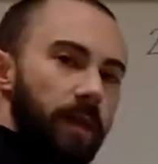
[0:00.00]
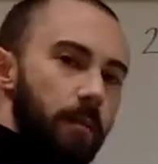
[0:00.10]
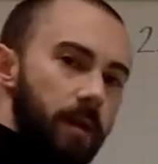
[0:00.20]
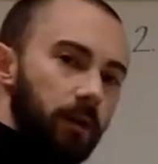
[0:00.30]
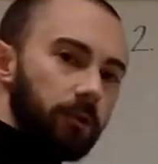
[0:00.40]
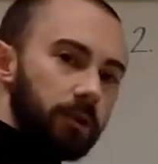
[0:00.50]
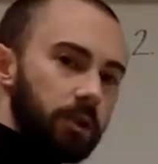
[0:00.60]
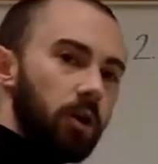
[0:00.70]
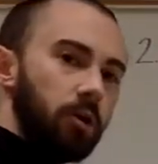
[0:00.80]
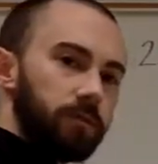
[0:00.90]
and when that metal
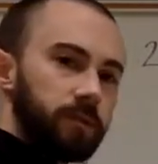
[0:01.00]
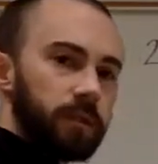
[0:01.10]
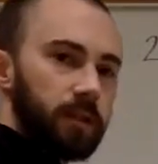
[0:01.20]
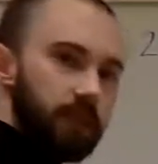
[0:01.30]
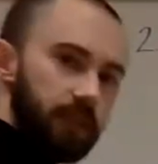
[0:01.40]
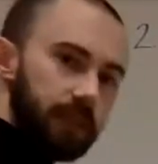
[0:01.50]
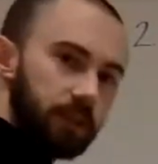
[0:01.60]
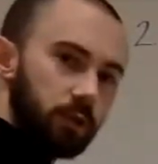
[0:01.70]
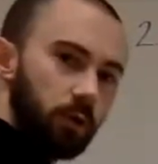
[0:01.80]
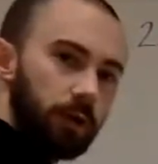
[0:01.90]
dissolves,
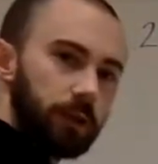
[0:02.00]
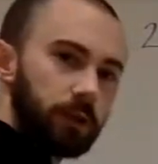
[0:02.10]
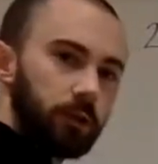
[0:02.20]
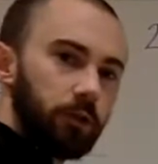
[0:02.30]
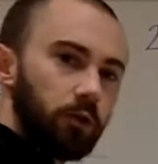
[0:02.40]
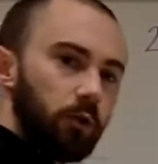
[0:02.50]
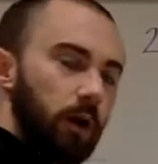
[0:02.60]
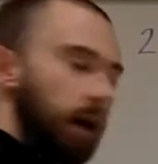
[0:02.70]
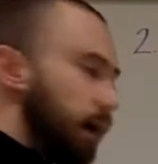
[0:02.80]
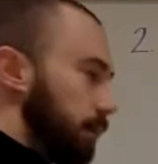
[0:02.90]
it's going to